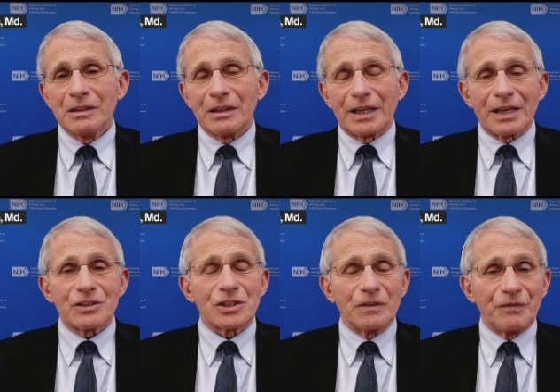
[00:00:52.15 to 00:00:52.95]

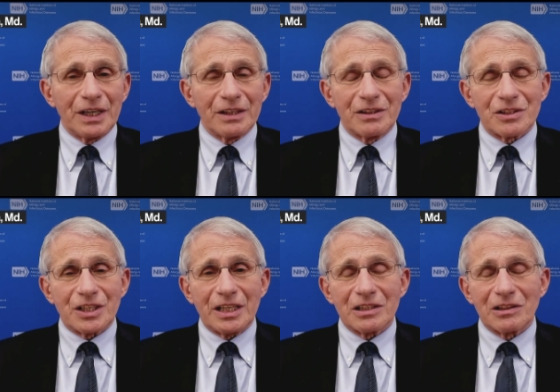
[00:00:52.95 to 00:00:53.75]
against severe
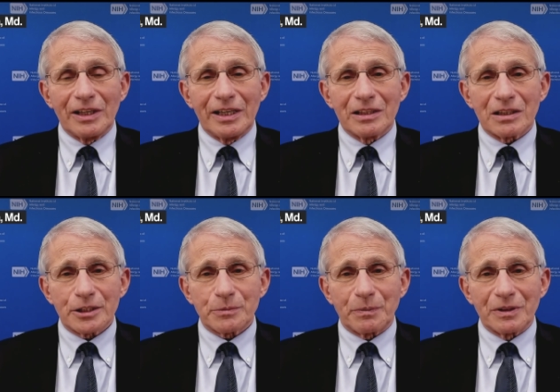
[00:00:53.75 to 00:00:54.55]
disease leading to
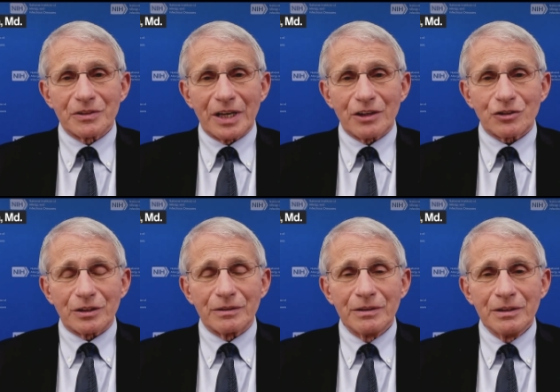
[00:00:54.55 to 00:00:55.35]

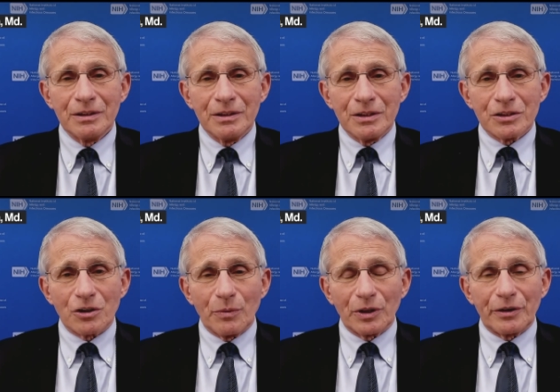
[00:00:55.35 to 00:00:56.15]
hospitalization.
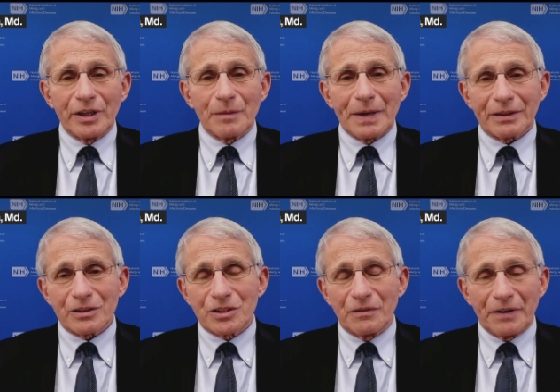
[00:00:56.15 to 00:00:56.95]
So we're learning about
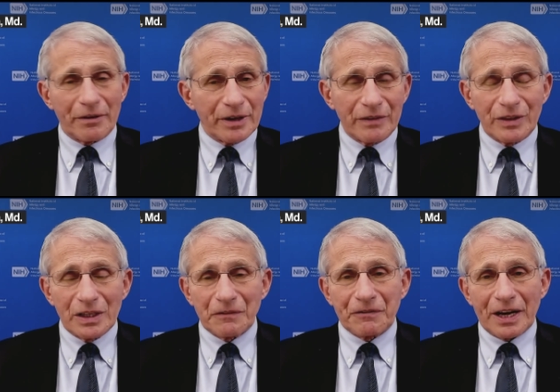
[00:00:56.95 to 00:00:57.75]
the severity of the
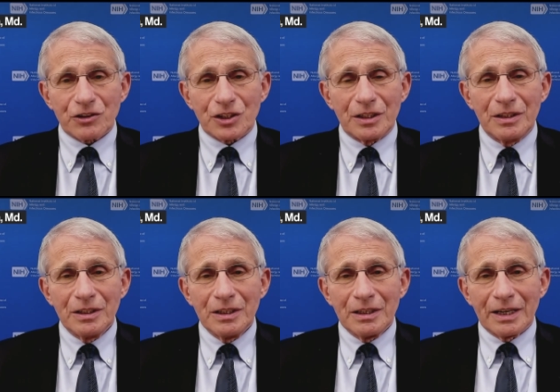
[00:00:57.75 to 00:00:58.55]
infection
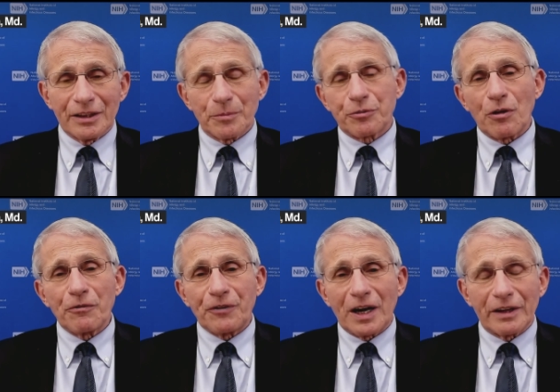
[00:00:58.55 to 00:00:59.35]
and the
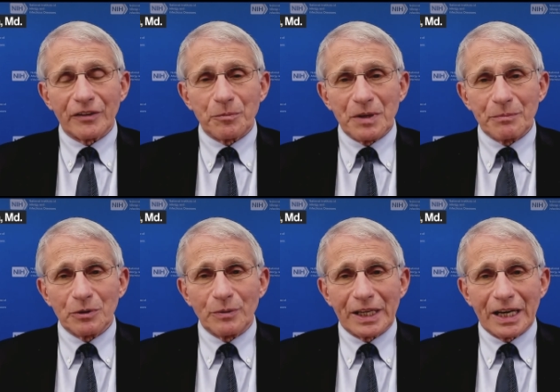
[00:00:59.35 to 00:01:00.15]
profile of the
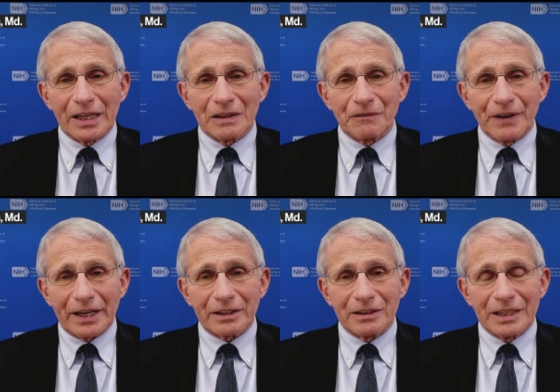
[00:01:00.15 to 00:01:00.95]
people who are getting
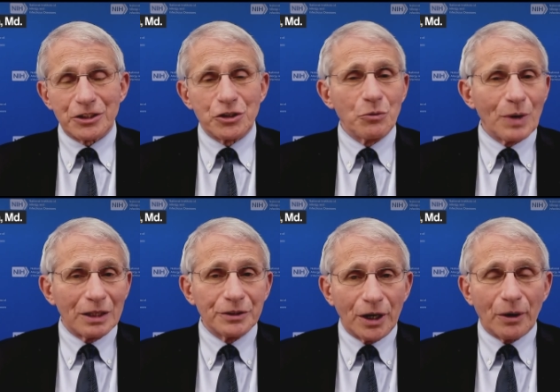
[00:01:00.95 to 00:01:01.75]
infected. As you
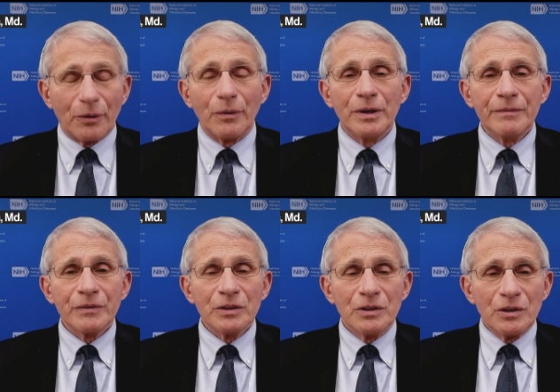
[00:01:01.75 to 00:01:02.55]
well know,
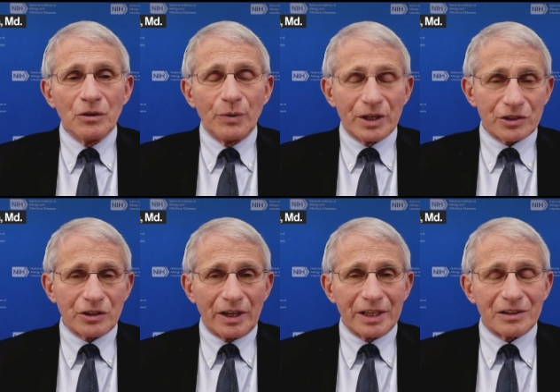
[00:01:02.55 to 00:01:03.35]
we are
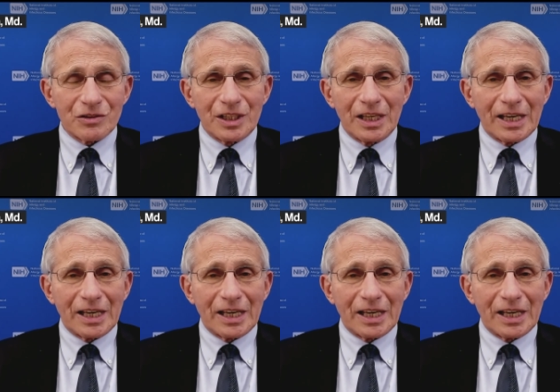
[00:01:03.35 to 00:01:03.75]
starting to see